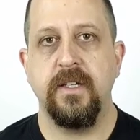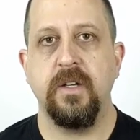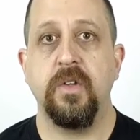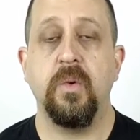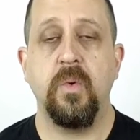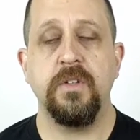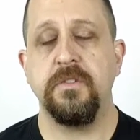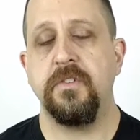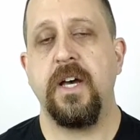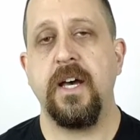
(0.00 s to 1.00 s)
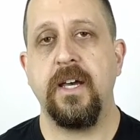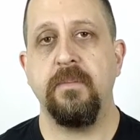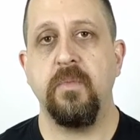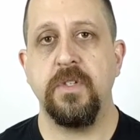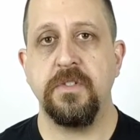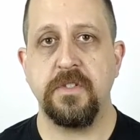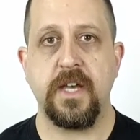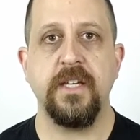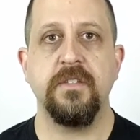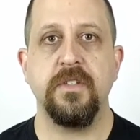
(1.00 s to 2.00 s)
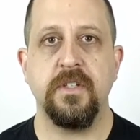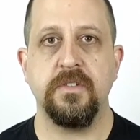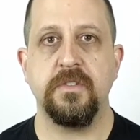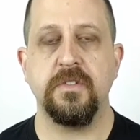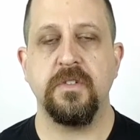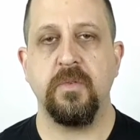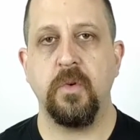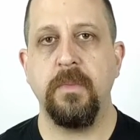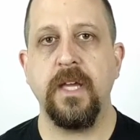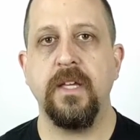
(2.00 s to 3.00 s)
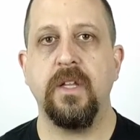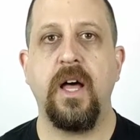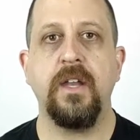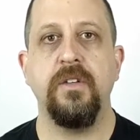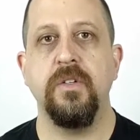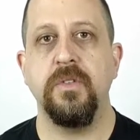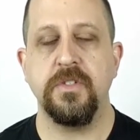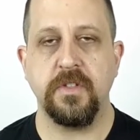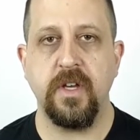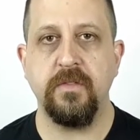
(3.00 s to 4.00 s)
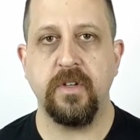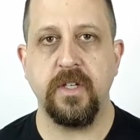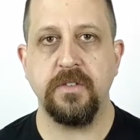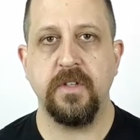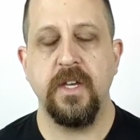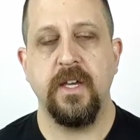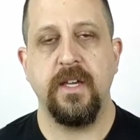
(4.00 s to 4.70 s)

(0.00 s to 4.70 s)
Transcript: there was a time when scientists were making a lot of new discoveries,